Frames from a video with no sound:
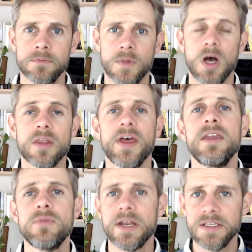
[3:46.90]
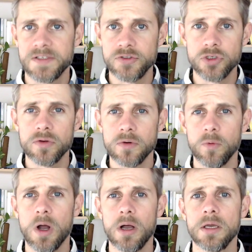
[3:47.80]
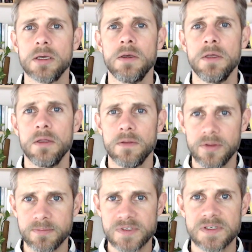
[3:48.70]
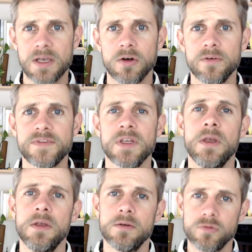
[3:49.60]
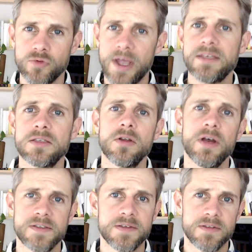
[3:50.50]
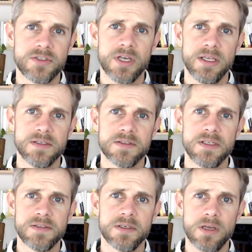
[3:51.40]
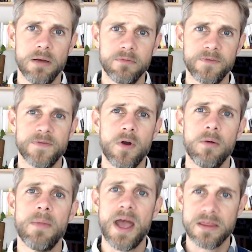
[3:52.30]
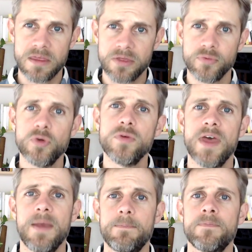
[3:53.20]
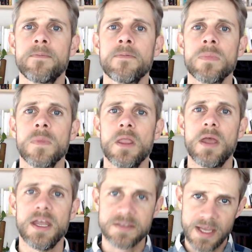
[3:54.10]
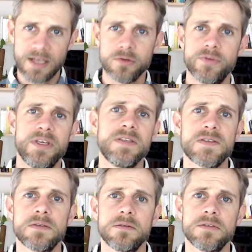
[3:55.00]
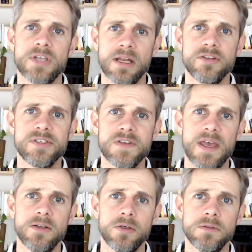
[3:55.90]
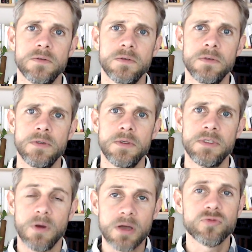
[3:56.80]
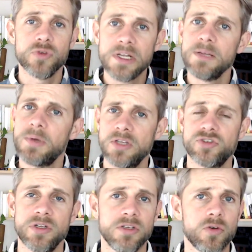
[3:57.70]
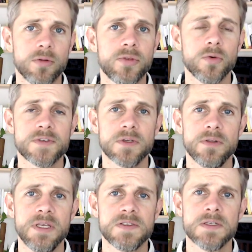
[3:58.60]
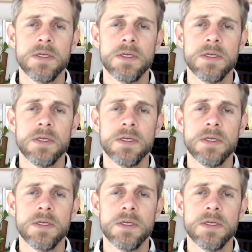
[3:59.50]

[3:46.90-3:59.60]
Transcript: Are they ready to do the work themselves, recognize that the change needs to come from and through them, and tackle these challenges head on? Now, I'd really be interested in your thoughts on this.